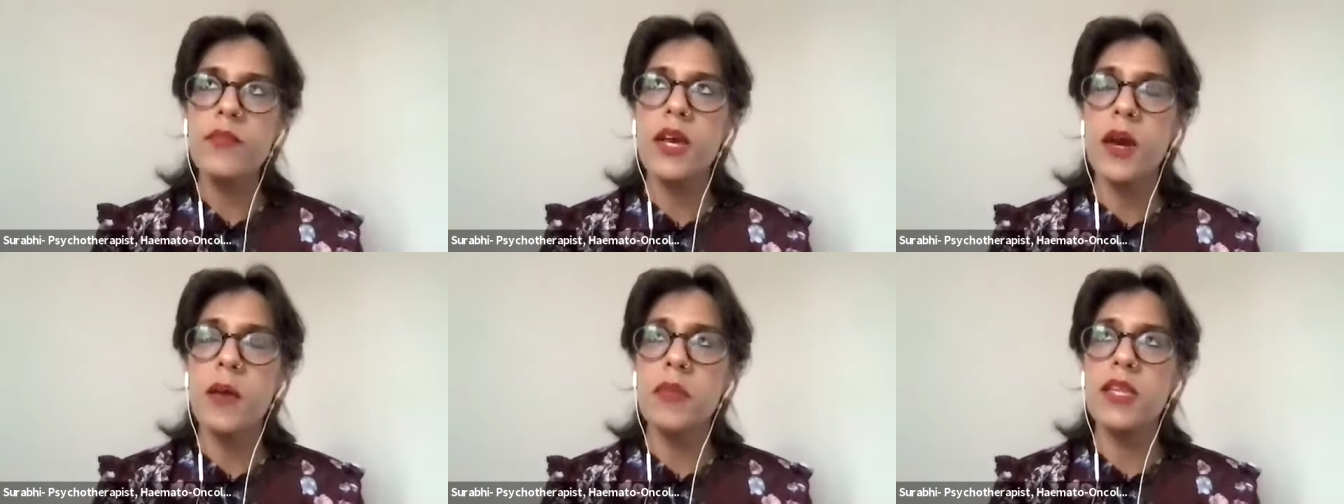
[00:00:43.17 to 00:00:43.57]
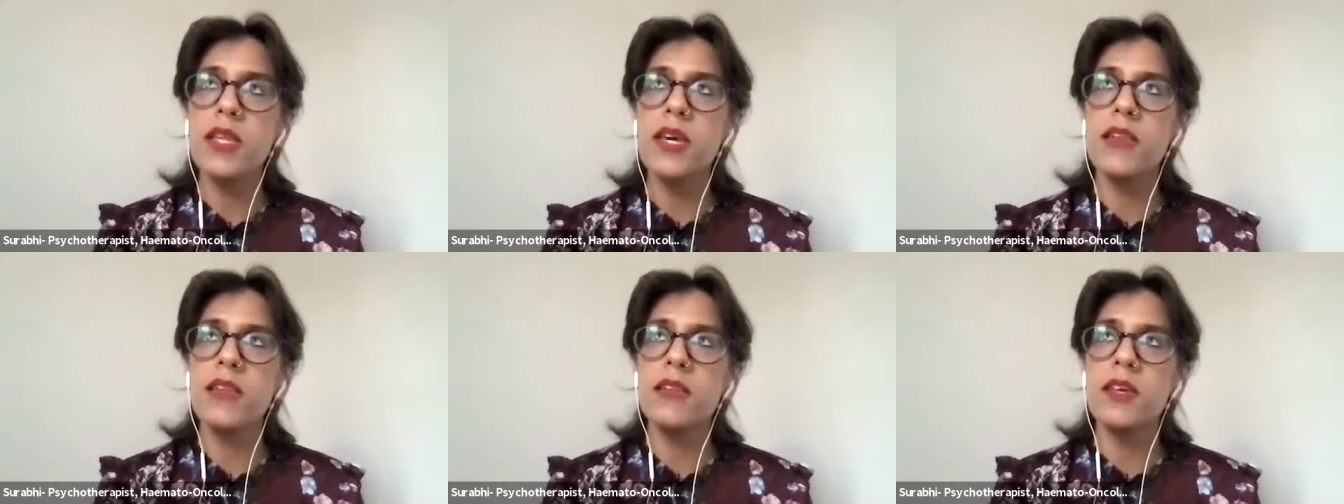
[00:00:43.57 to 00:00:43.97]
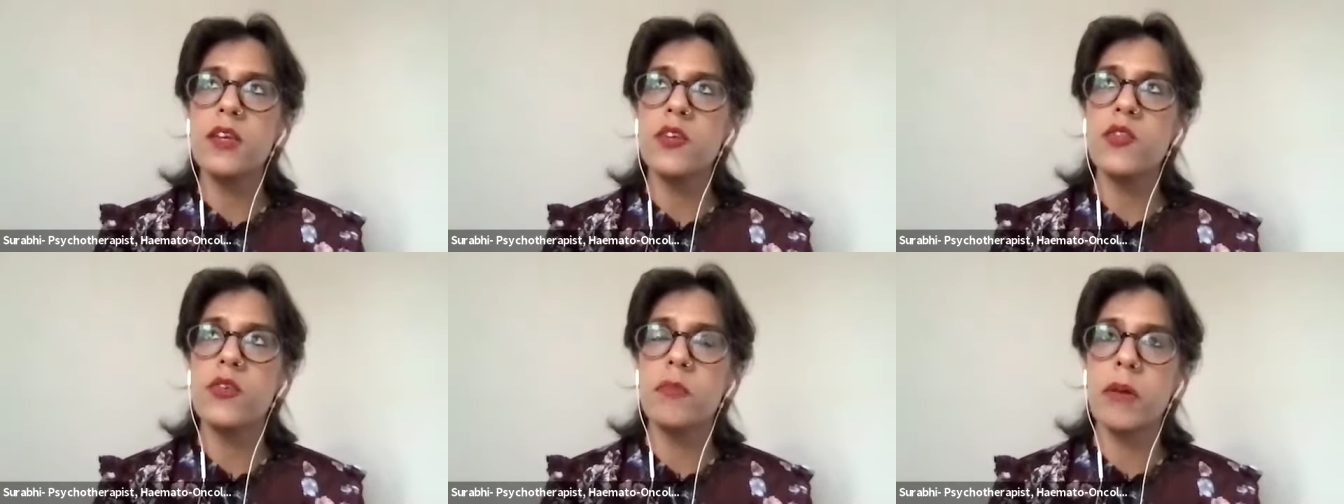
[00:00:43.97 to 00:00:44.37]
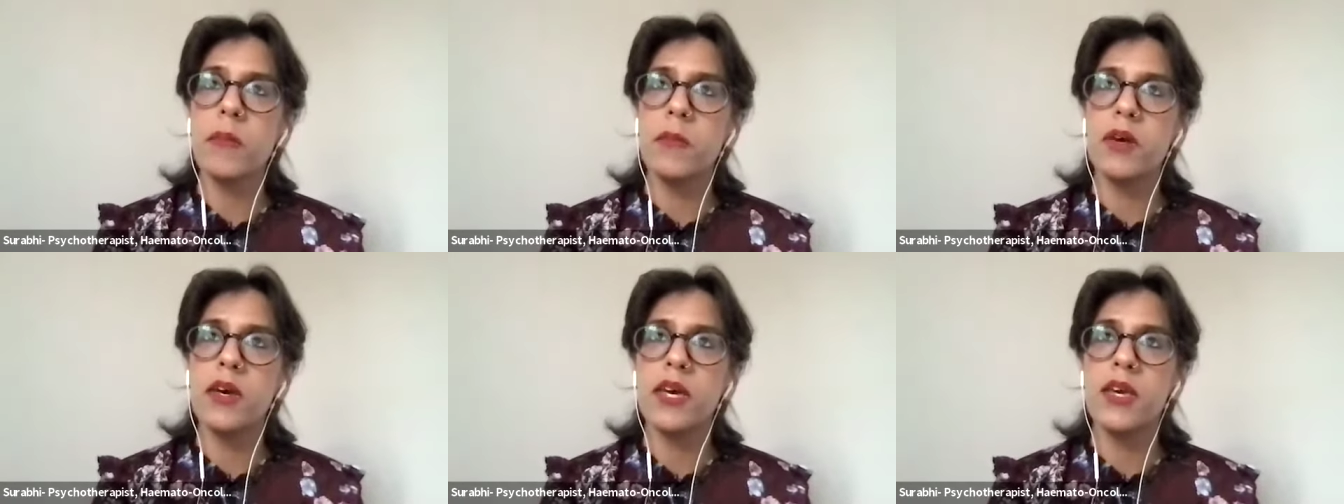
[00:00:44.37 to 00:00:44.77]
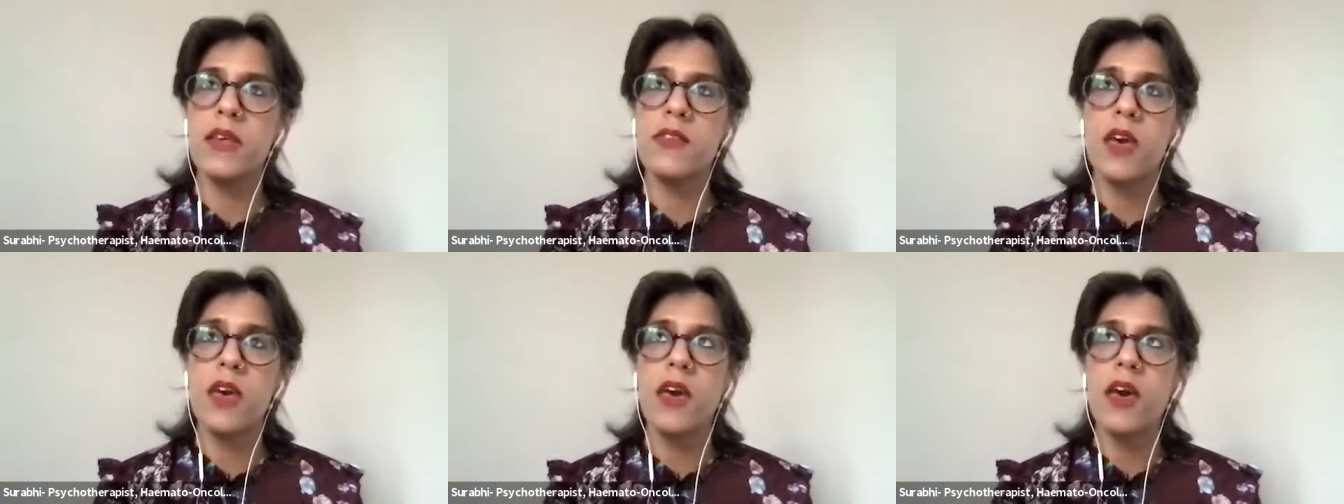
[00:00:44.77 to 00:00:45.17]
I mean, the other thing to remember
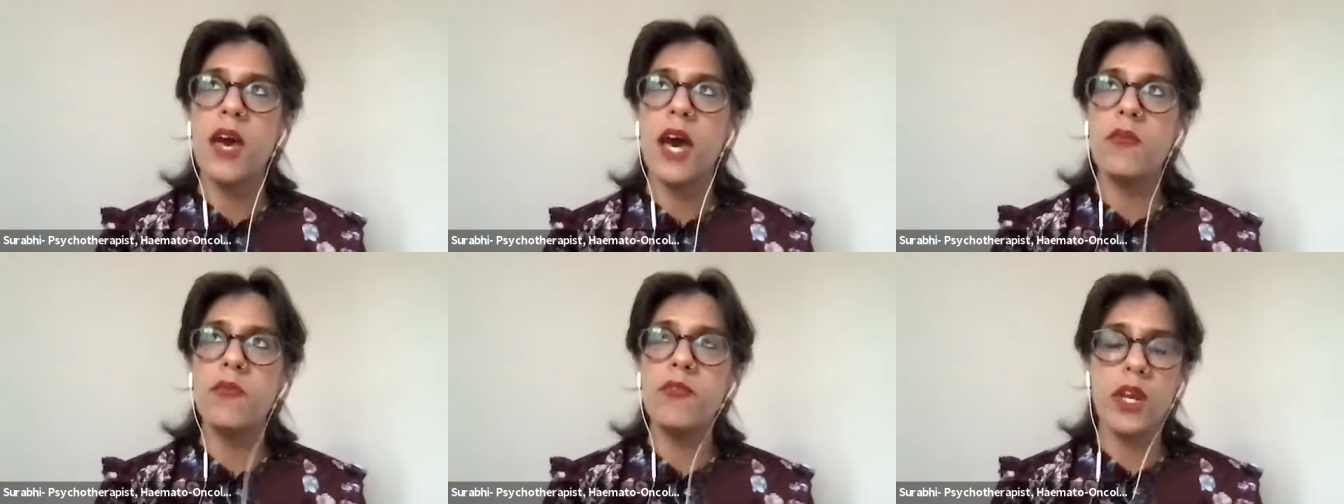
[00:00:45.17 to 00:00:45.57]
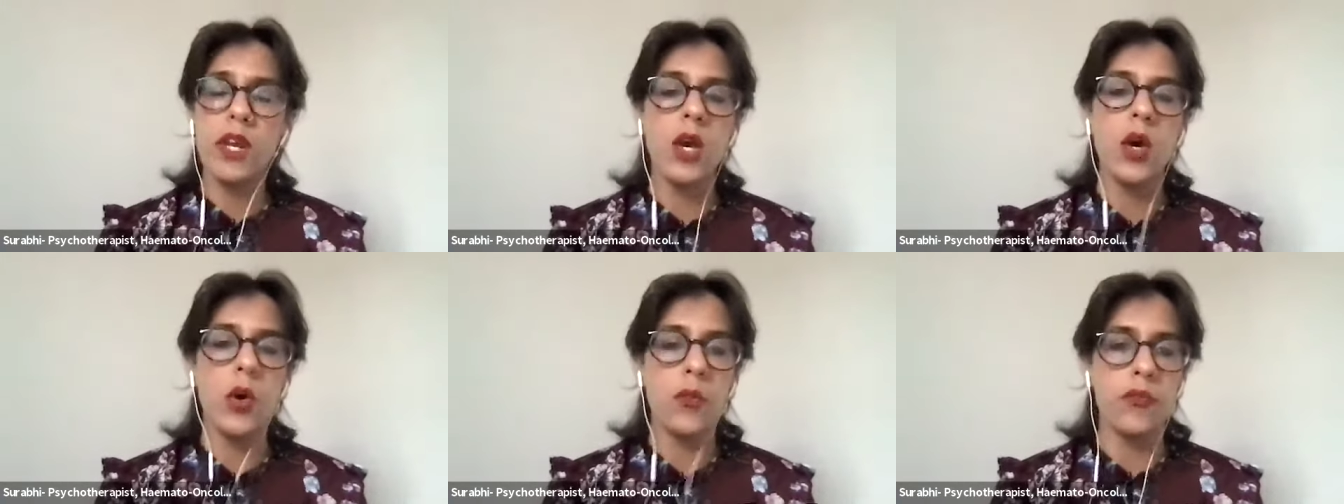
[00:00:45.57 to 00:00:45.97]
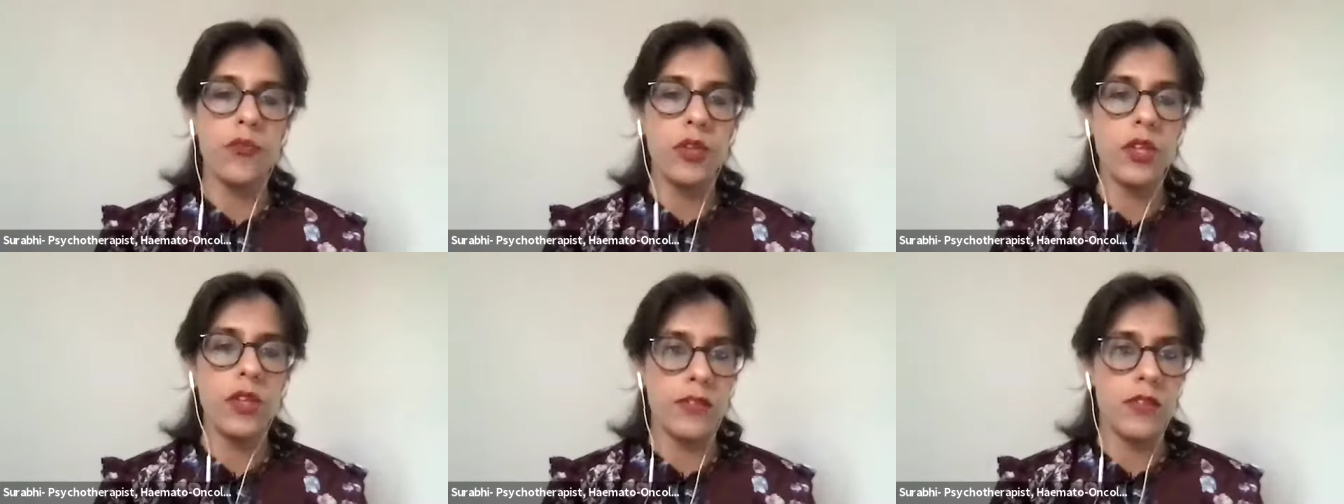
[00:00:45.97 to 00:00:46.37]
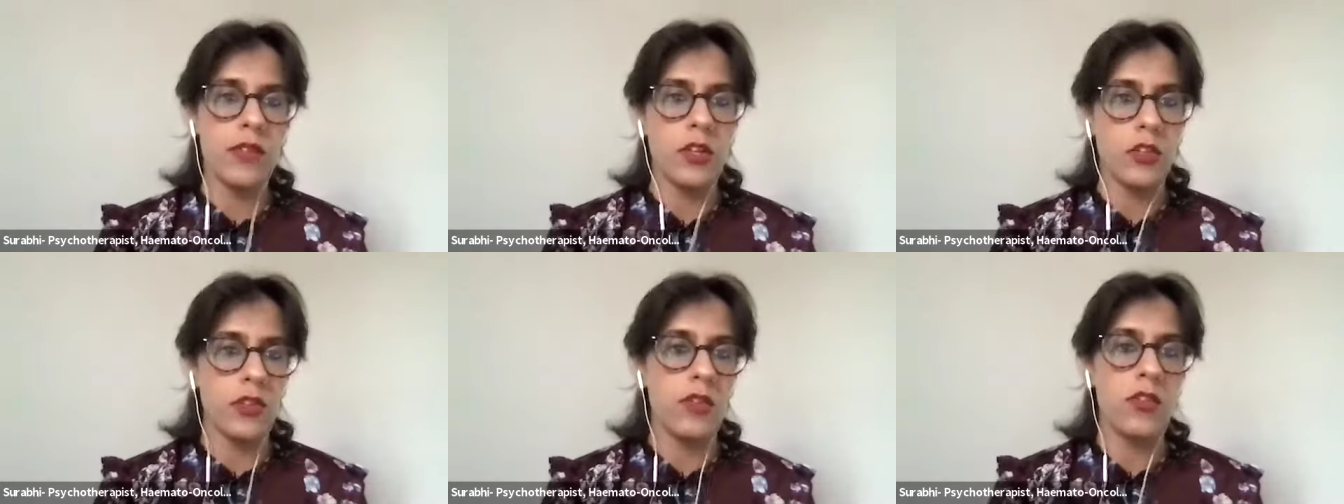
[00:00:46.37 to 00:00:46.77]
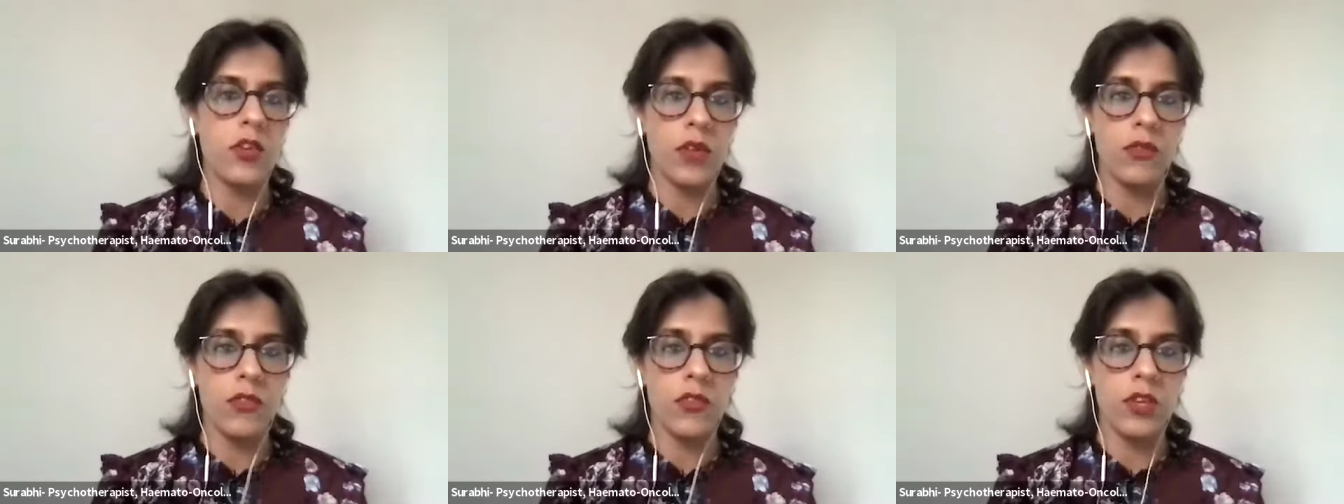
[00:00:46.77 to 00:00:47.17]
is I'm very hopeful listening to this
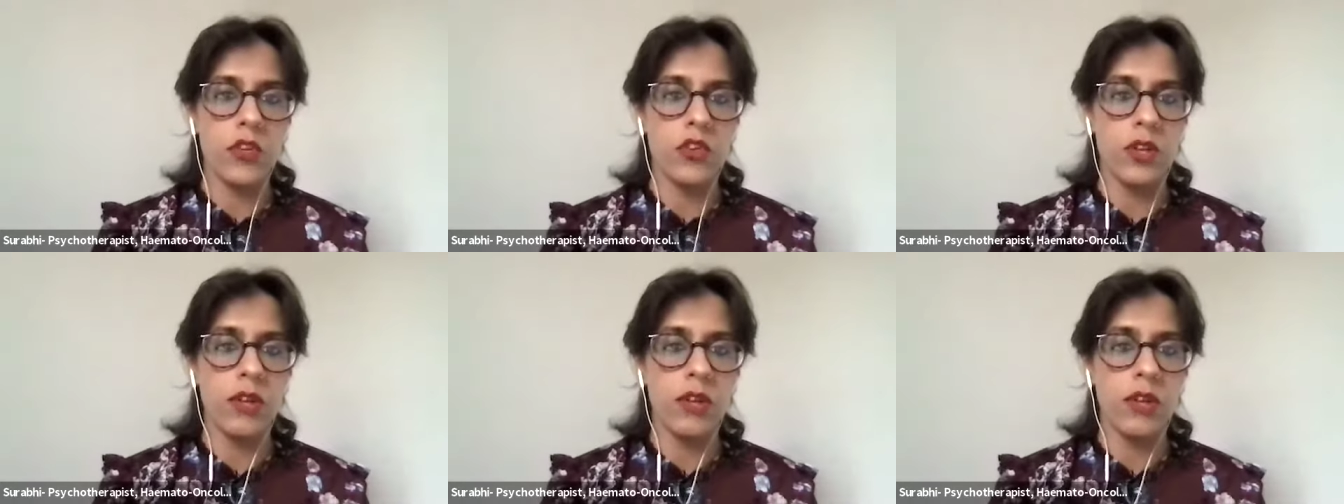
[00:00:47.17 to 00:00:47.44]
conversation.